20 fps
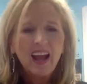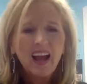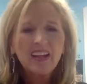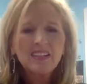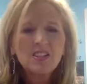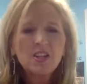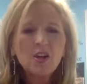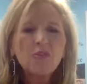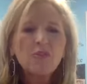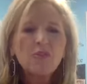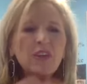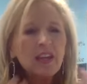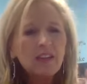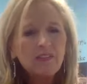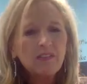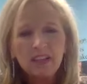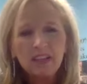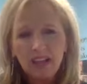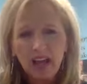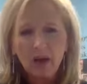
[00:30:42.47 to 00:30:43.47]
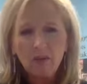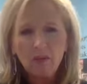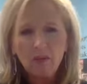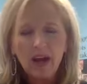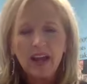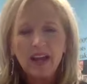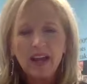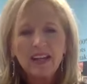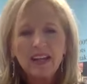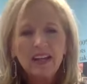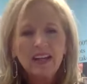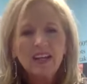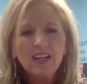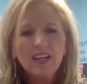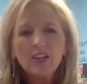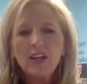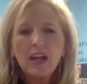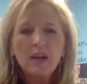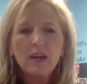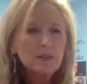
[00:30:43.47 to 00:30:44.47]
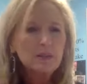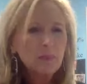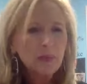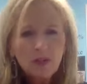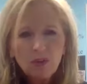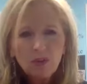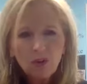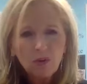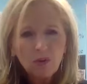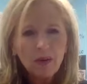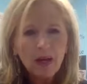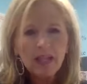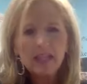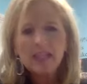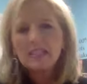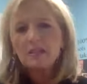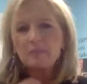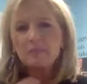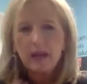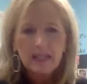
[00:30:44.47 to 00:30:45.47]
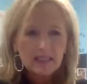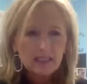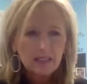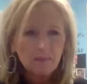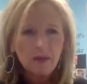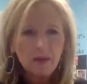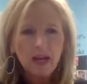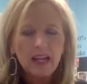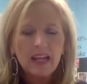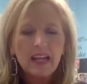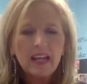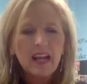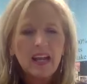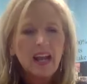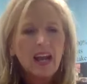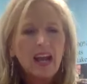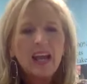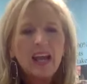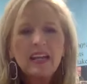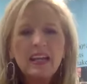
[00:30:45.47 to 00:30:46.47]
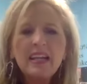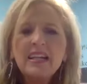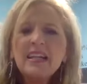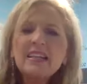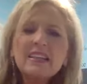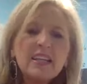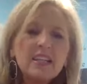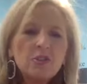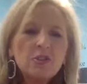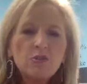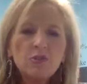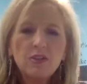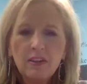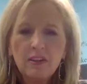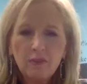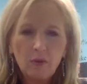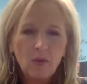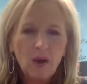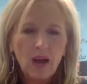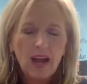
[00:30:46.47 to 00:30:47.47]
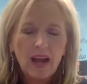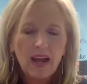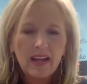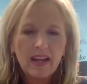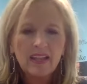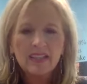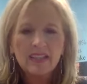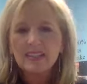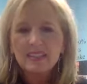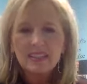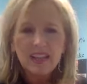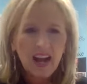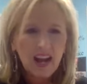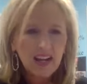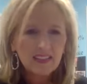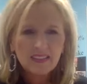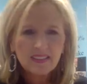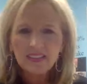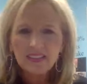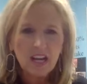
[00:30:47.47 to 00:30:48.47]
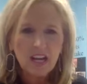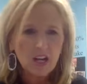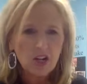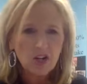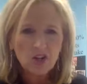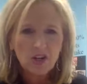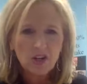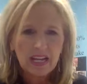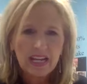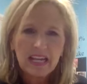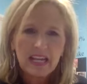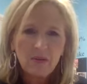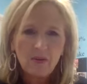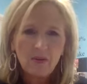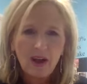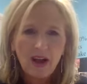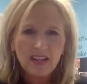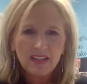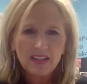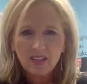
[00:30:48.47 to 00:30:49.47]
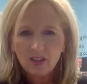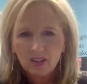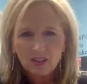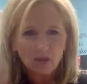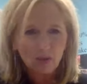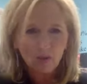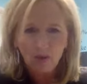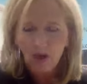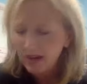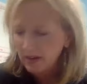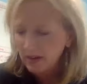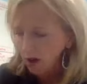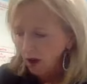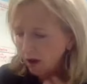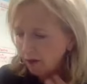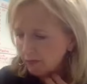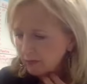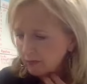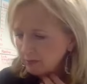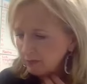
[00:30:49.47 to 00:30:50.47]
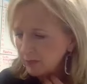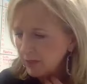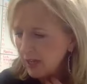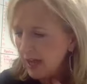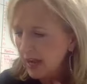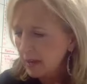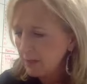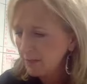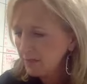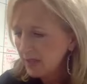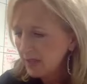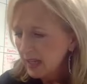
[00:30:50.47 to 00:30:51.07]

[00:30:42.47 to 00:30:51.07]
And so think of it that way. You got to spend a little money to make some money, and anything you give away is a tax deduction anyway, so it's a write-off. Okay.